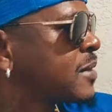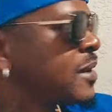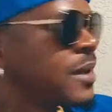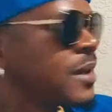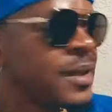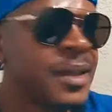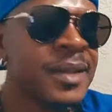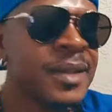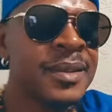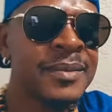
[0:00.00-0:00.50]

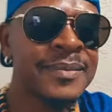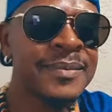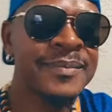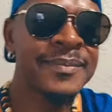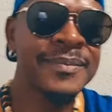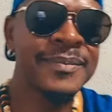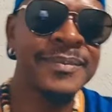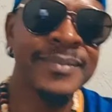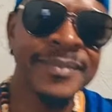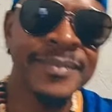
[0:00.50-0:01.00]

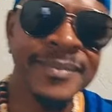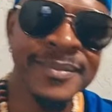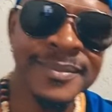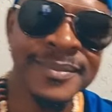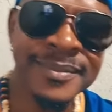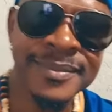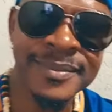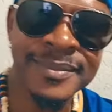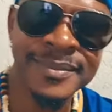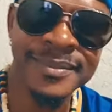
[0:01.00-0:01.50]

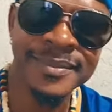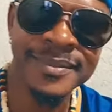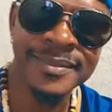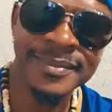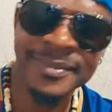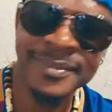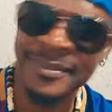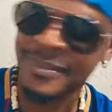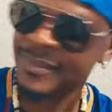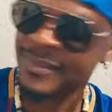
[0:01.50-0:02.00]

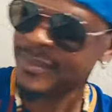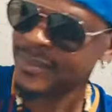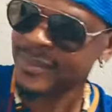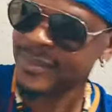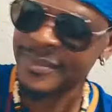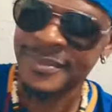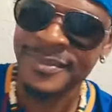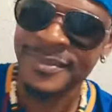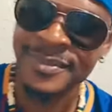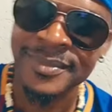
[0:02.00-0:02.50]

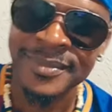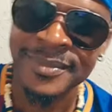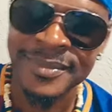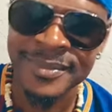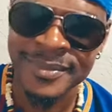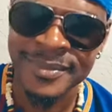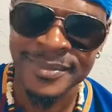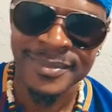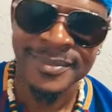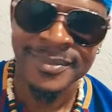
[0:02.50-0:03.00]

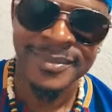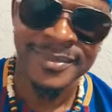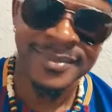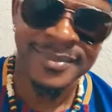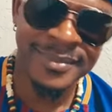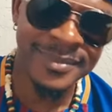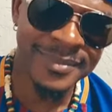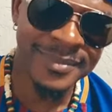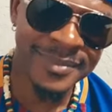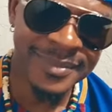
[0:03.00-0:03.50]

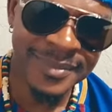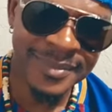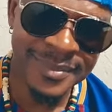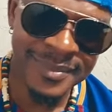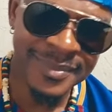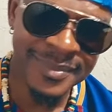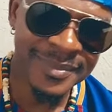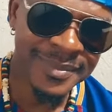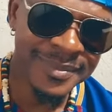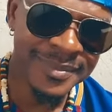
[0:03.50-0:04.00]

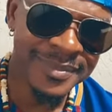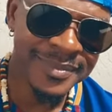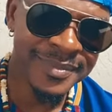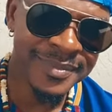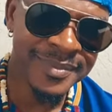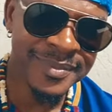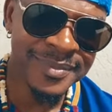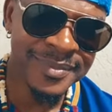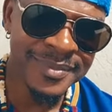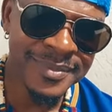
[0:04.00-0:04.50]

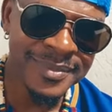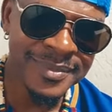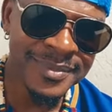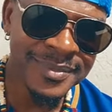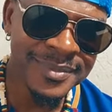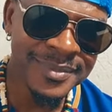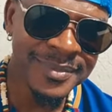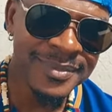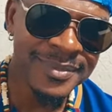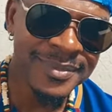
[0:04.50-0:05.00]

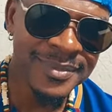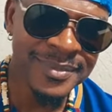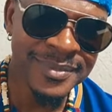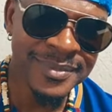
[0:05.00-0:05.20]
Nobody speaks.